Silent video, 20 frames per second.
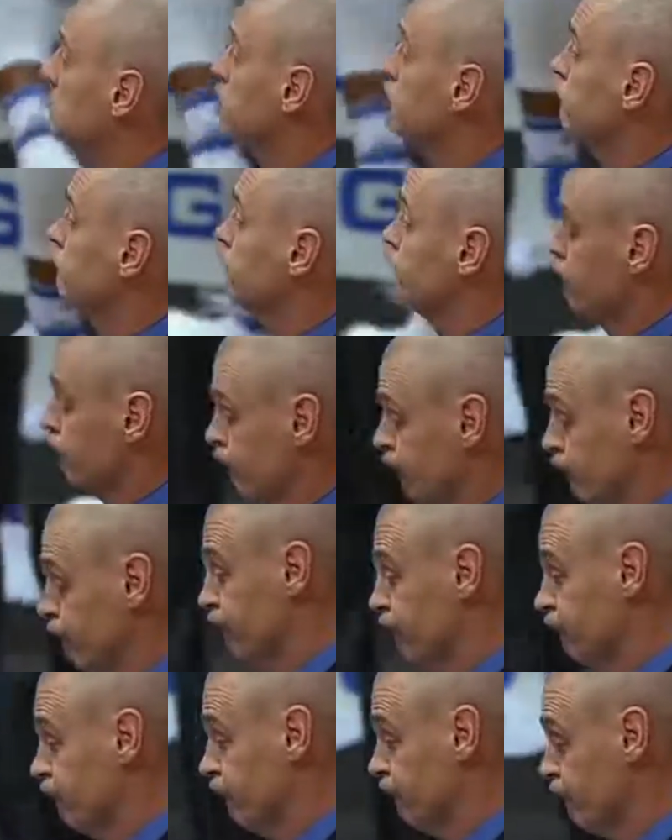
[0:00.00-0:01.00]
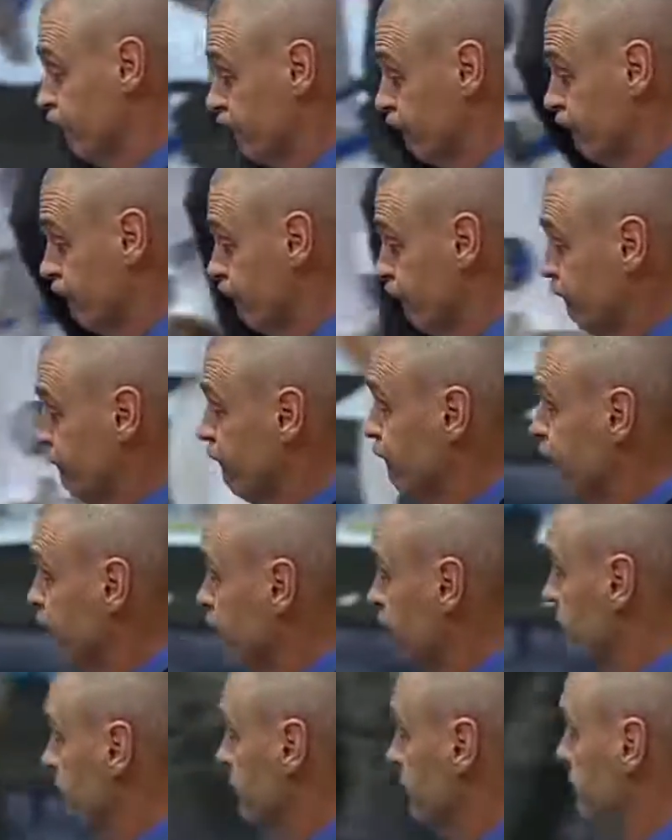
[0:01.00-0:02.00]
when you know you don't have any more
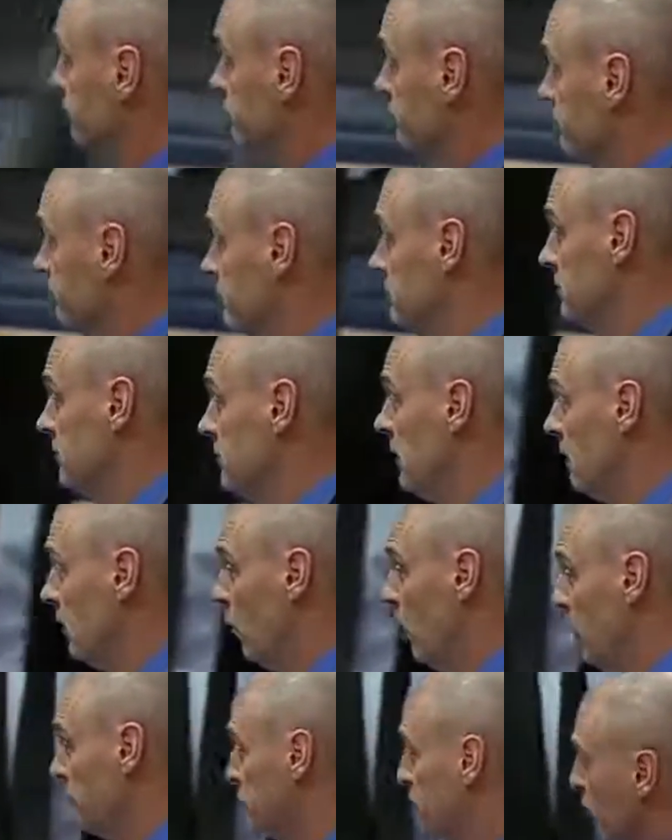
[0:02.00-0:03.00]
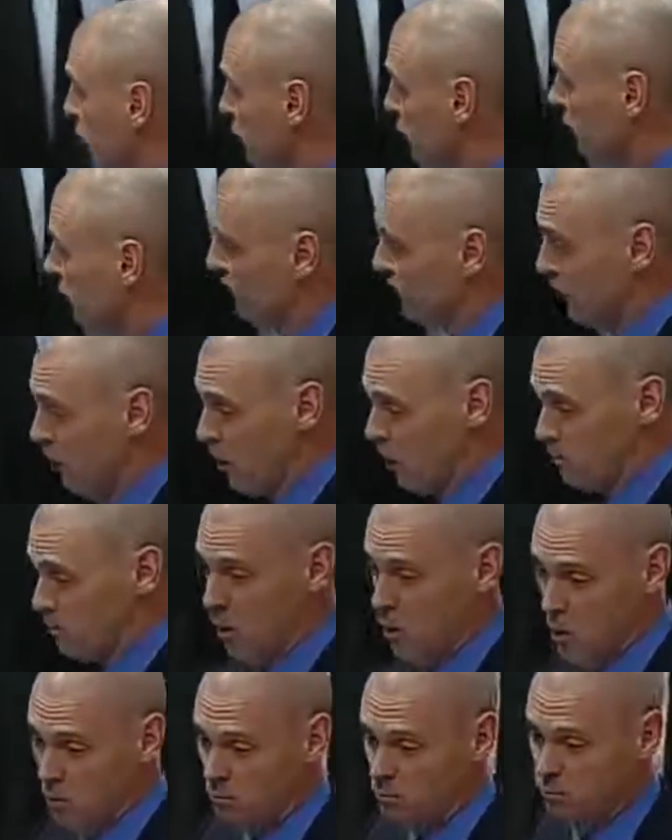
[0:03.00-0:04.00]
timeouts, that lets you know how
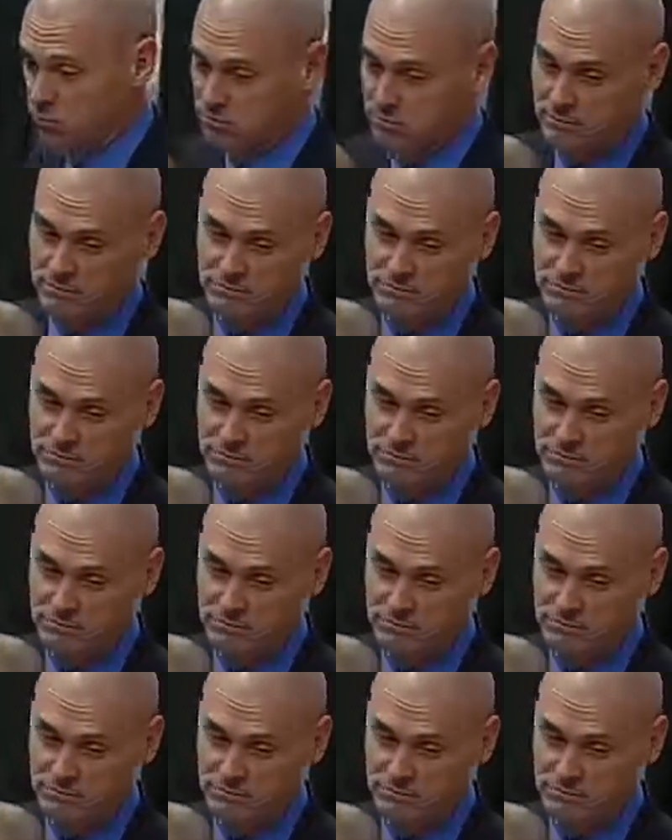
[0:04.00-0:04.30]
bad y'all